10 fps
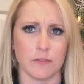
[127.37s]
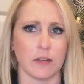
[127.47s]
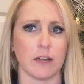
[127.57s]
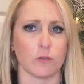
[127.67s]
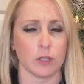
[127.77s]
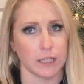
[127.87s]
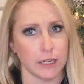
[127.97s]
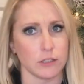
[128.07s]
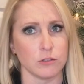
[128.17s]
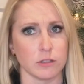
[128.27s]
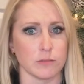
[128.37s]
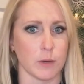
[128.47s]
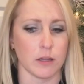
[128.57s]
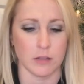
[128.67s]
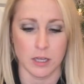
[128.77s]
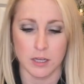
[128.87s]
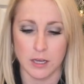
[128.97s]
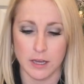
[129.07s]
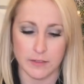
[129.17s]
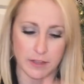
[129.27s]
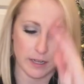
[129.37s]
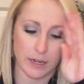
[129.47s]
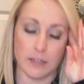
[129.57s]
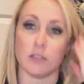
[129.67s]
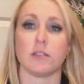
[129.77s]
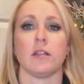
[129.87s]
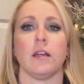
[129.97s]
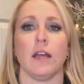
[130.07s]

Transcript: that I've really gotten into this month that I just,